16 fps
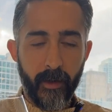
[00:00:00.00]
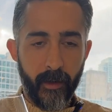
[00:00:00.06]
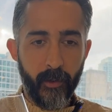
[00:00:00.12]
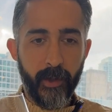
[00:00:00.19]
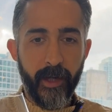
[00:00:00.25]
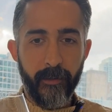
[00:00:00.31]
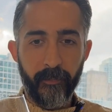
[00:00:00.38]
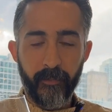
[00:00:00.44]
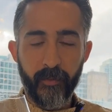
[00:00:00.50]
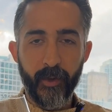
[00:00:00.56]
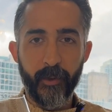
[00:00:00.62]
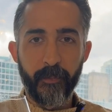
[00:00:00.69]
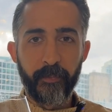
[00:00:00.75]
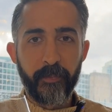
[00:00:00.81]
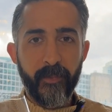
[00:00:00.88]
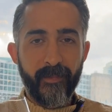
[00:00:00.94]
Okay,
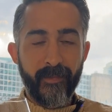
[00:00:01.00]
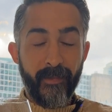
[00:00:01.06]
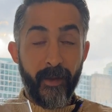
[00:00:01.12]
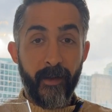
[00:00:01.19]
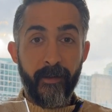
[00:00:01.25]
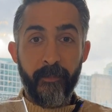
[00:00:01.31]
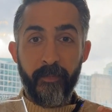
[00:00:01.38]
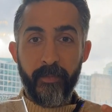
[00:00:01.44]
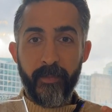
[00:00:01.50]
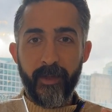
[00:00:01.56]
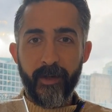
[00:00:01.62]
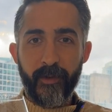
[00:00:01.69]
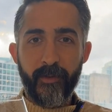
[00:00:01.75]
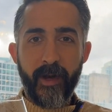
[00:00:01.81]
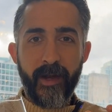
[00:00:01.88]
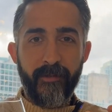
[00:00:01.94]
so
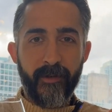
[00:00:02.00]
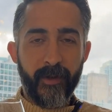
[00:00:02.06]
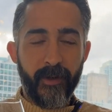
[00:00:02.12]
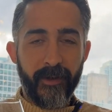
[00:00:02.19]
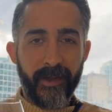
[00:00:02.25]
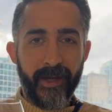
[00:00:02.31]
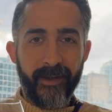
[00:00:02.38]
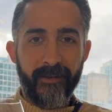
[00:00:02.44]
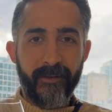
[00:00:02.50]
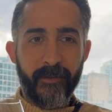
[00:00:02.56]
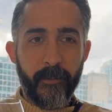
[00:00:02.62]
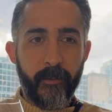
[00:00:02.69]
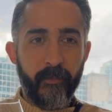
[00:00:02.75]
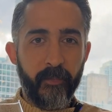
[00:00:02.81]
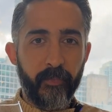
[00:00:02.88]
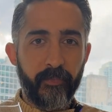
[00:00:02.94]
the arrival on that
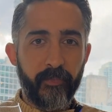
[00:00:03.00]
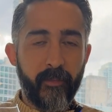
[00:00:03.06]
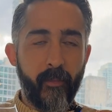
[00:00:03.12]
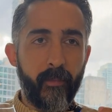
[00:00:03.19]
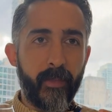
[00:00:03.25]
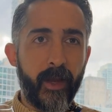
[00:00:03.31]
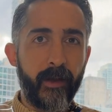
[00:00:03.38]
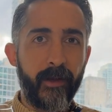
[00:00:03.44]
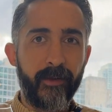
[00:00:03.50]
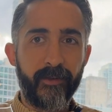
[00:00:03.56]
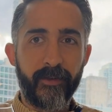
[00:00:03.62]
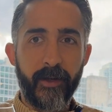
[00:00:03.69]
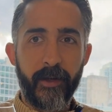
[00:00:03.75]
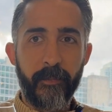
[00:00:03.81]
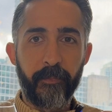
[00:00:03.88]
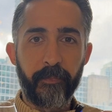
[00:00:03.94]

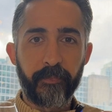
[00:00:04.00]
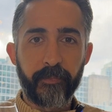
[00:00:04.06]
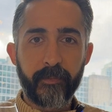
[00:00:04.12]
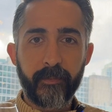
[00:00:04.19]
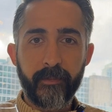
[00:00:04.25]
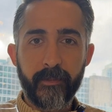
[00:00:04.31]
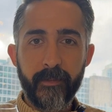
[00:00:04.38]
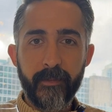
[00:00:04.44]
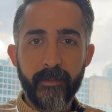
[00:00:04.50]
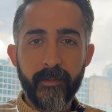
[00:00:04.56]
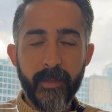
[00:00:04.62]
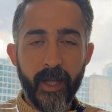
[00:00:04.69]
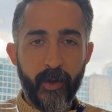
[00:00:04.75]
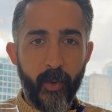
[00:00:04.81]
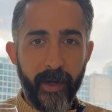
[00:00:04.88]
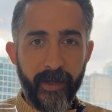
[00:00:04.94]
is
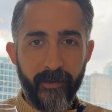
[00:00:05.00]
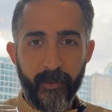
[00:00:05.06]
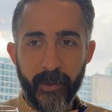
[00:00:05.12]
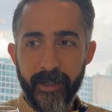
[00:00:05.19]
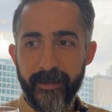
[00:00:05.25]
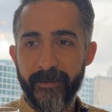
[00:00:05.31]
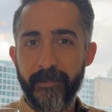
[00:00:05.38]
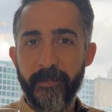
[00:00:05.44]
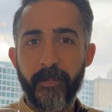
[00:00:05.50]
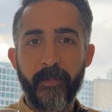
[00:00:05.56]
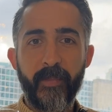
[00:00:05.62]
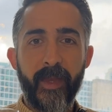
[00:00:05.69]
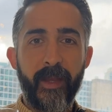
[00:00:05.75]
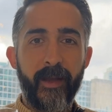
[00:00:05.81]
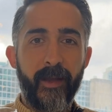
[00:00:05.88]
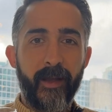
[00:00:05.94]
quite sweet,
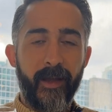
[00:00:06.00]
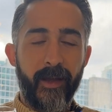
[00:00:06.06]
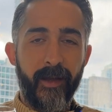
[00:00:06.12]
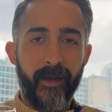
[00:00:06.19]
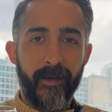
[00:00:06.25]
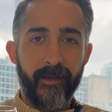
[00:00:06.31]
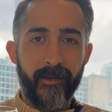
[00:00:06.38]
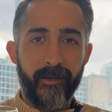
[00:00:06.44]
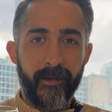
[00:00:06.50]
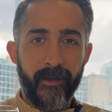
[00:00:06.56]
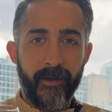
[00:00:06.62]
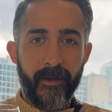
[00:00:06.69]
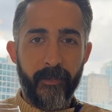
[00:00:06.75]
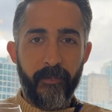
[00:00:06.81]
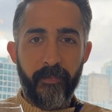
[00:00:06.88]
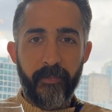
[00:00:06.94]
and
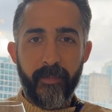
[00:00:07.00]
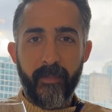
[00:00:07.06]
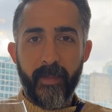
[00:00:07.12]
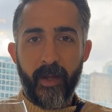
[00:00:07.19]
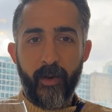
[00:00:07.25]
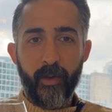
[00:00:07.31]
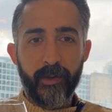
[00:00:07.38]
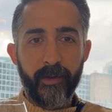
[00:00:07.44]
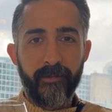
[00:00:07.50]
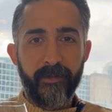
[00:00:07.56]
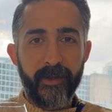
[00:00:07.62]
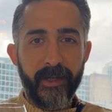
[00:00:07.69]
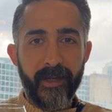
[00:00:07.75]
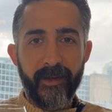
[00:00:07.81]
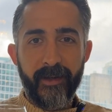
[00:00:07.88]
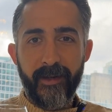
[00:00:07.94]
all the
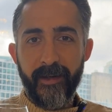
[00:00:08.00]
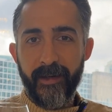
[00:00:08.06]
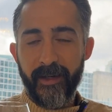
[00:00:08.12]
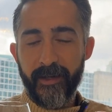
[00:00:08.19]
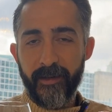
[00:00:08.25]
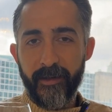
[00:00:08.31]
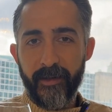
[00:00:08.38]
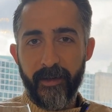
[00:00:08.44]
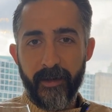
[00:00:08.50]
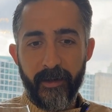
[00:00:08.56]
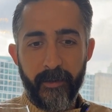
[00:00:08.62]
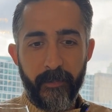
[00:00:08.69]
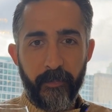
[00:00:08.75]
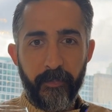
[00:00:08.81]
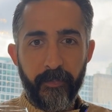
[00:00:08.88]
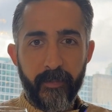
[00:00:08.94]
vanilla and
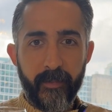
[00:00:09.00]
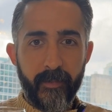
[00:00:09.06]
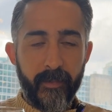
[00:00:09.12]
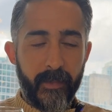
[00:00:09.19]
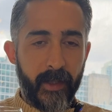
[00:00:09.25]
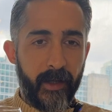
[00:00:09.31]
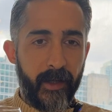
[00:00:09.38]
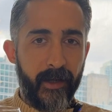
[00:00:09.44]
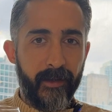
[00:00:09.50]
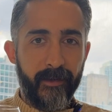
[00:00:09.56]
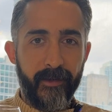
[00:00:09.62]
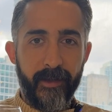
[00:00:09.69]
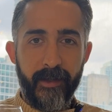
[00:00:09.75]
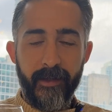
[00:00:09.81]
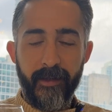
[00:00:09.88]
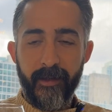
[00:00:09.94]

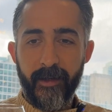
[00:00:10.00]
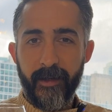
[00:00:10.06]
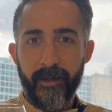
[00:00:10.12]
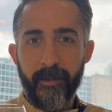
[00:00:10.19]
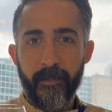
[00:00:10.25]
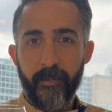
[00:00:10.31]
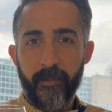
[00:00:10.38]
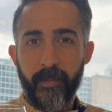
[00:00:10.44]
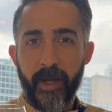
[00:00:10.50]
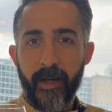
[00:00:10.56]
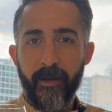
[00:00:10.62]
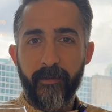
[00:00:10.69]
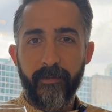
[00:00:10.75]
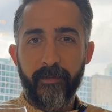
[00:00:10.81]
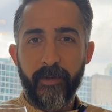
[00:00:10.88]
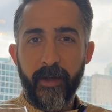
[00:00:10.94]
the kind
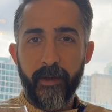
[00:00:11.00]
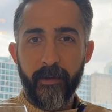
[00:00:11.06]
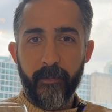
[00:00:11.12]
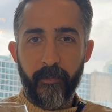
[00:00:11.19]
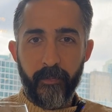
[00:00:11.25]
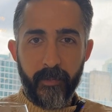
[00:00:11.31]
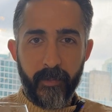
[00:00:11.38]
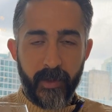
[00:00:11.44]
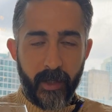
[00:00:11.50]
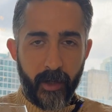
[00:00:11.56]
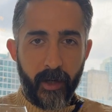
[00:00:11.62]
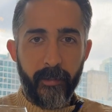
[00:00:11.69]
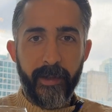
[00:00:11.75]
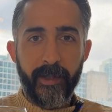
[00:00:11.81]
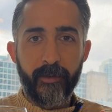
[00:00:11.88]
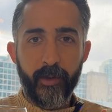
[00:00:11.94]
of
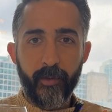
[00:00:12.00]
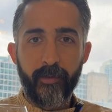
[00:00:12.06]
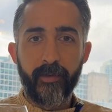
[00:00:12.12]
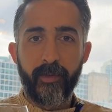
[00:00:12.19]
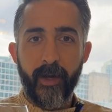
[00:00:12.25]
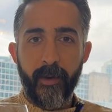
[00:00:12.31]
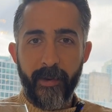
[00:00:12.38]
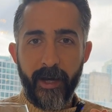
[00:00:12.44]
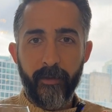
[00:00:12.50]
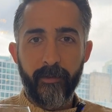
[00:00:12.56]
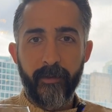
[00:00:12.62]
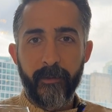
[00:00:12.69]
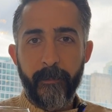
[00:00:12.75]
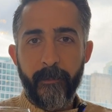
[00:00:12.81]
caramel notes come out.